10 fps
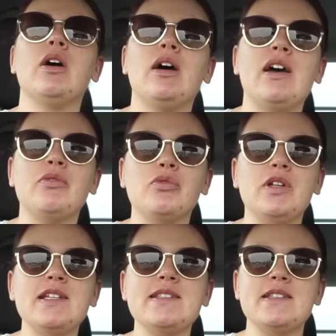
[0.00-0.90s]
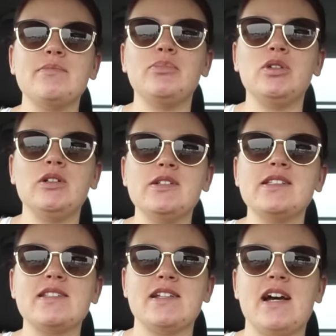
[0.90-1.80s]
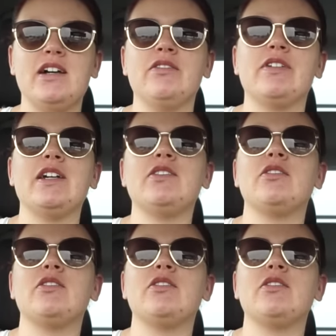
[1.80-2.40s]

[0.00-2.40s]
have a really simple style, right?